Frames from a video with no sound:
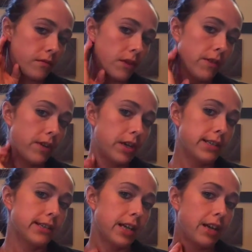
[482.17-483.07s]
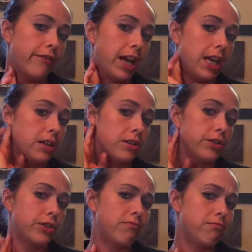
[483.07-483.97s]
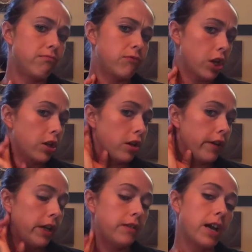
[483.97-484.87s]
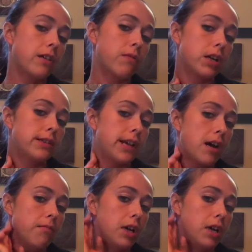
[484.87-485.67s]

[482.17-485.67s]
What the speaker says: there is like a vein, your jugular vein, that runs up.